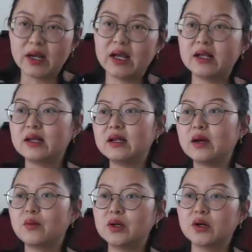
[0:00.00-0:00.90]
And then I
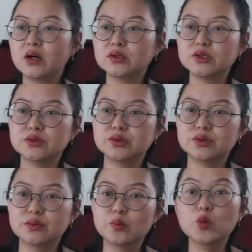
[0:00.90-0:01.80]
went on to
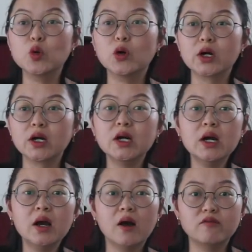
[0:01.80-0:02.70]
do more
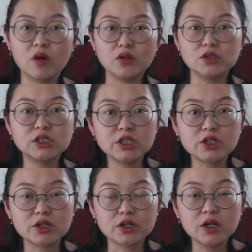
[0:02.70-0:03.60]

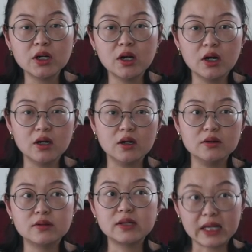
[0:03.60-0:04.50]
volunteer
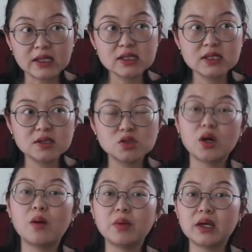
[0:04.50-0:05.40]
things to
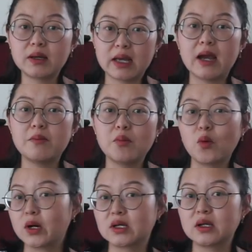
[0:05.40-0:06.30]
help me get
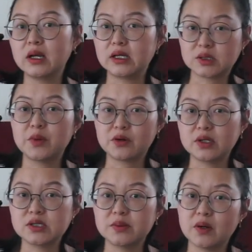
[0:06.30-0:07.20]
more
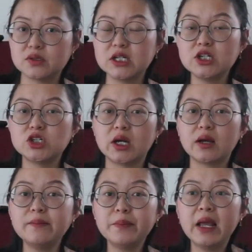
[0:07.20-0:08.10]
experience about teaching.
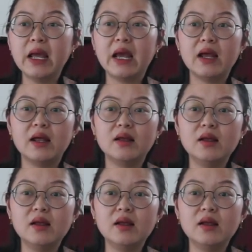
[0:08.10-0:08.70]
And